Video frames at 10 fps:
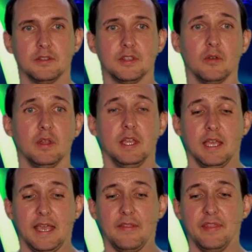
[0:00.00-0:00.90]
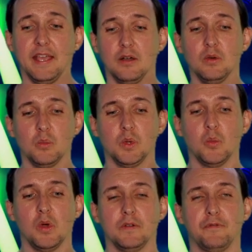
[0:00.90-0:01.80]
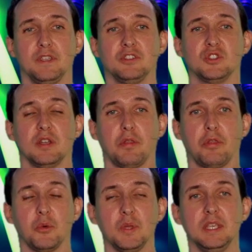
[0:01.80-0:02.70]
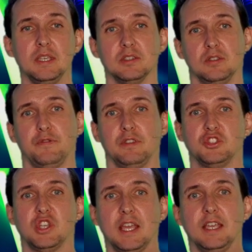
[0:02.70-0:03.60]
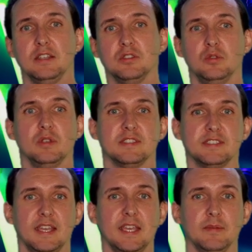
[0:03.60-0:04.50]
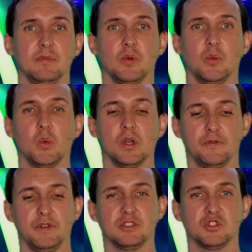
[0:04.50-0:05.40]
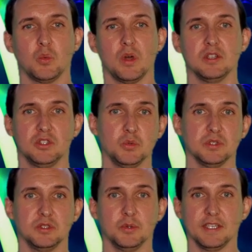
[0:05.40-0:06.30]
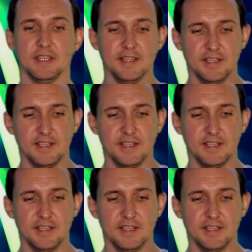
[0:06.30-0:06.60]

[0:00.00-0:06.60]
So, and now we want fixture 3 to fixture 8 to do the same what fixture 1 and 2 is doing.